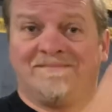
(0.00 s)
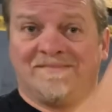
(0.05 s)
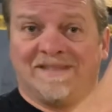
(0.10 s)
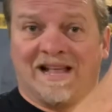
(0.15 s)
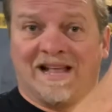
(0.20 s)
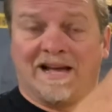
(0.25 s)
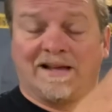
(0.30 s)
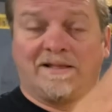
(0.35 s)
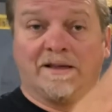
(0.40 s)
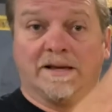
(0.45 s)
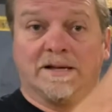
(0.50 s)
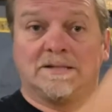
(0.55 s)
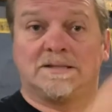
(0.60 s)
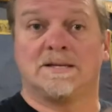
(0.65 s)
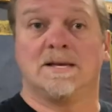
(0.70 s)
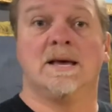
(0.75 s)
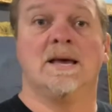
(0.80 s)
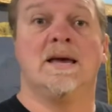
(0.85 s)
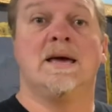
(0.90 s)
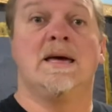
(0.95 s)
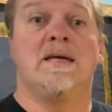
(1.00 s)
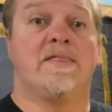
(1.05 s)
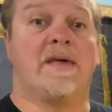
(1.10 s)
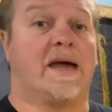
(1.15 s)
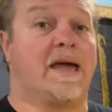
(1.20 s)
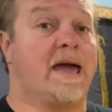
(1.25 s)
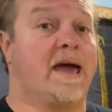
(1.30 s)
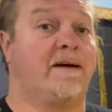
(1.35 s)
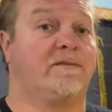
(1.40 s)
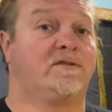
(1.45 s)
like this,
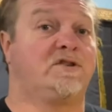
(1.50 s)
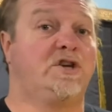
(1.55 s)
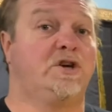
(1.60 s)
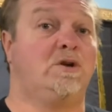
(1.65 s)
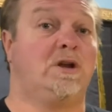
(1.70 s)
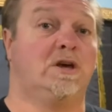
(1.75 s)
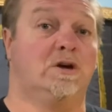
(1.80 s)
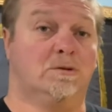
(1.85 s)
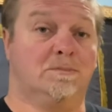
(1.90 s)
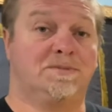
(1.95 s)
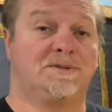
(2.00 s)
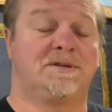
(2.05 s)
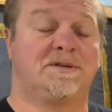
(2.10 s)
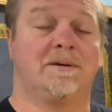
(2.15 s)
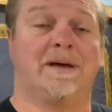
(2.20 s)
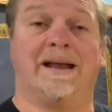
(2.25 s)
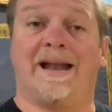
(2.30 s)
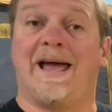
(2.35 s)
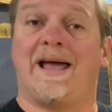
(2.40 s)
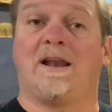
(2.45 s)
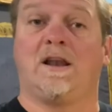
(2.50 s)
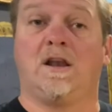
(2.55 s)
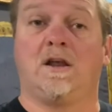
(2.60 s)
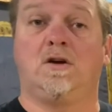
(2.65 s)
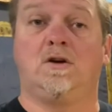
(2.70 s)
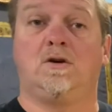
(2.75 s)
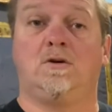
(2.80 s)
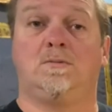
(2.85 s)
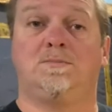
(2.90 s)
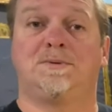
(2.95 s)
they have two loops and that
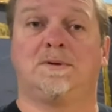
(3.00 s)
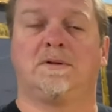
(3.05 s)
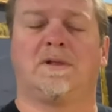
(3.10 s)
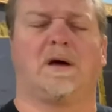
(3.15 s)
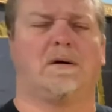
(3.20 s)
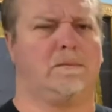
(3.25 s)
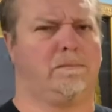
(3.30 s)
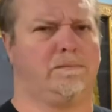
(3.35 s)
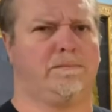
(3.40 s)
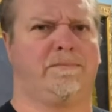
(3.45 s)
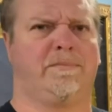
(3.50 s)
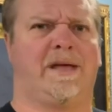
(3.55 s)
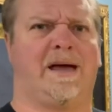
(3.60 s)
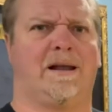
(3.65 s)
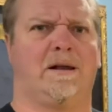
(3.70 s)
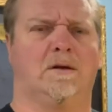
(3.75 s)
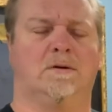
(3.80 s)
loops, but that